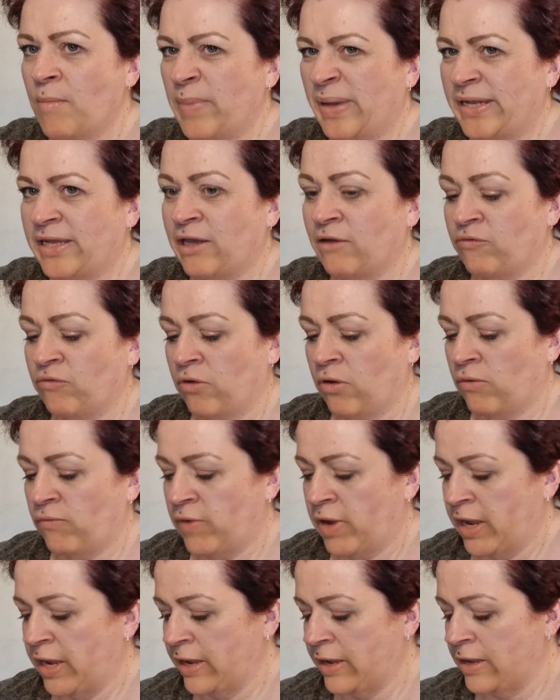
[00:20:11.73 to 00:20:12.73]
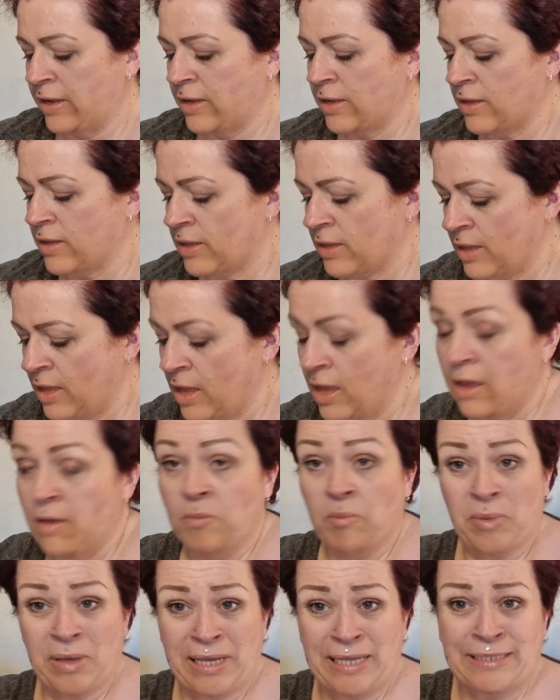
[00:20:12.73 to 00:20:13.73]
Better give her a ring.
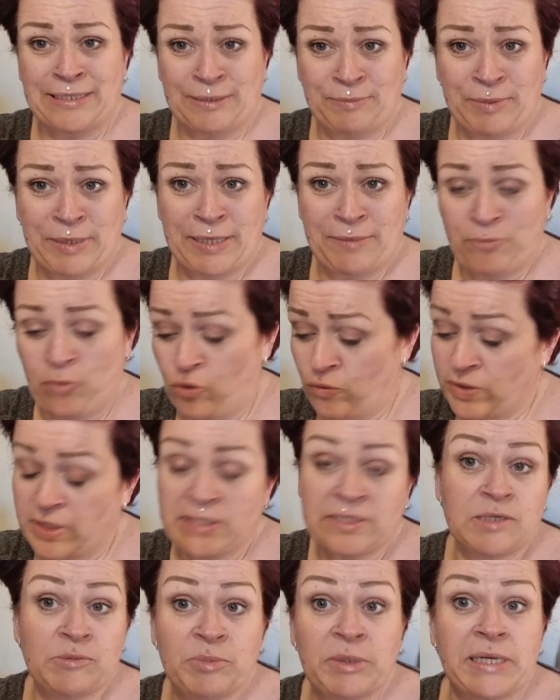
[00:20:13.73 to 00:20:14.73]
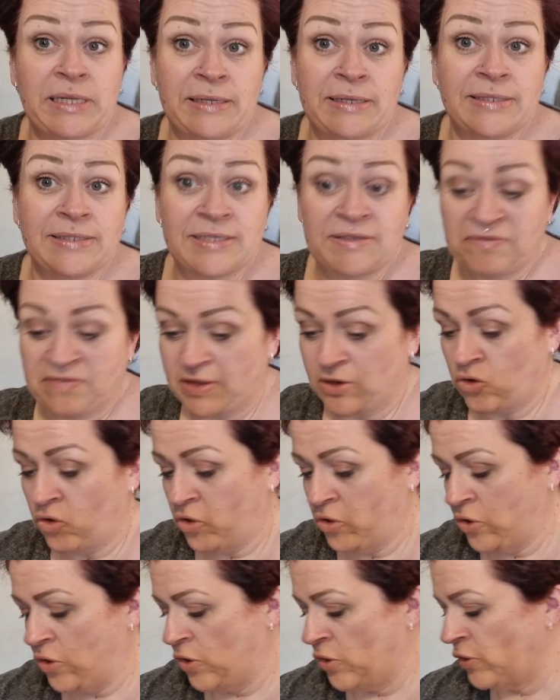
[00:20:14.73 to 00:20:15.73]
For easy more easy peelers if they're
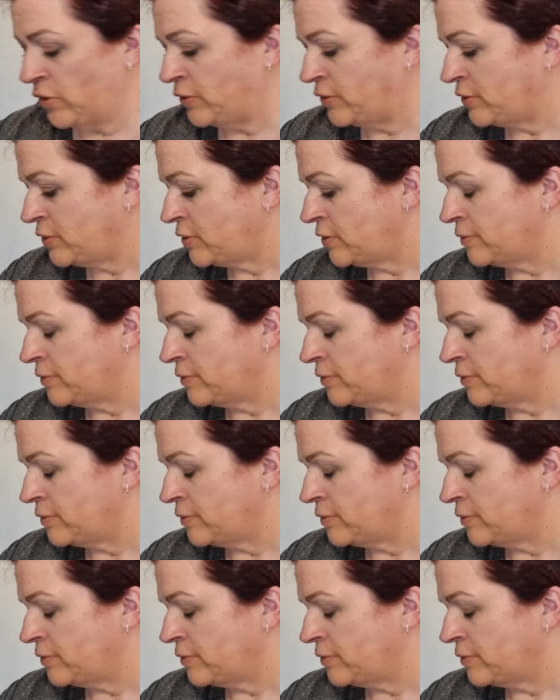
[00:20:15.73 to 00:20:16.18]
not hers.